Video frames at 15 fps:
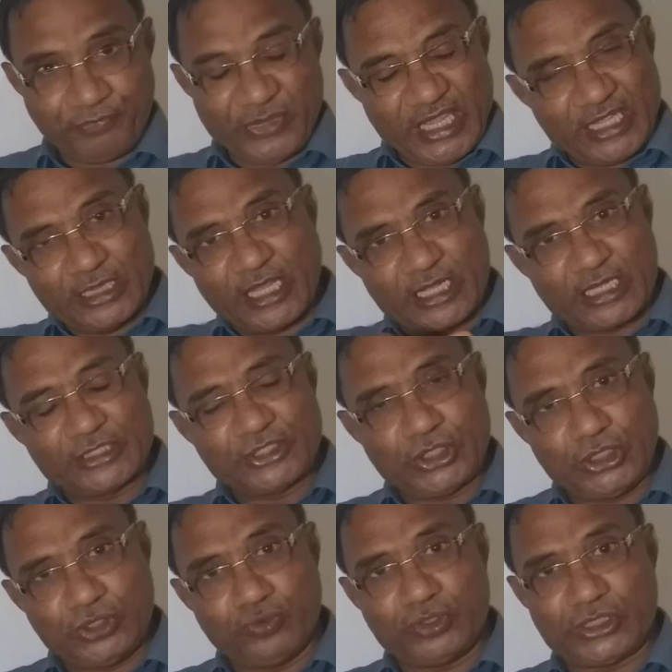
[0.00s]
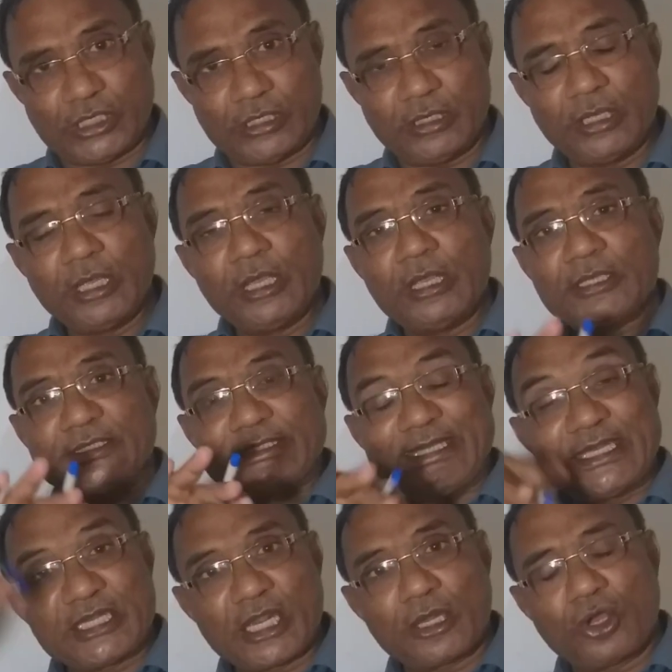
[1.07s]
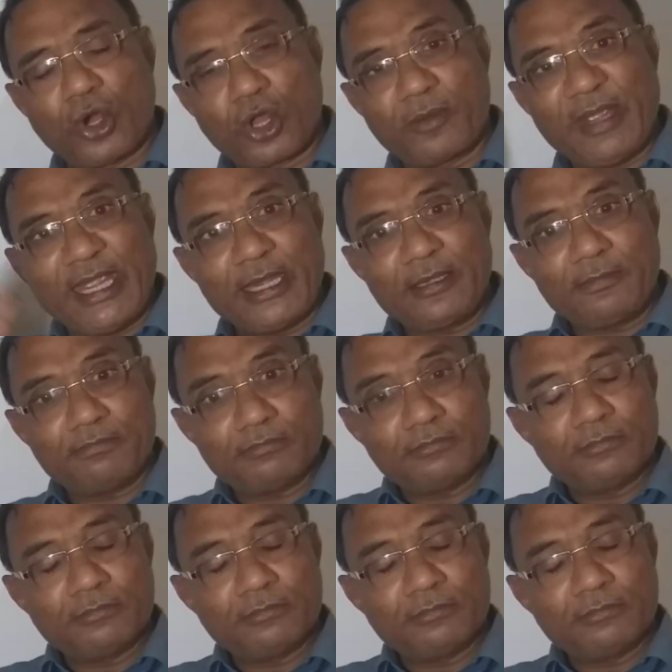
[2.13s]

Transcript: in the constitution, central government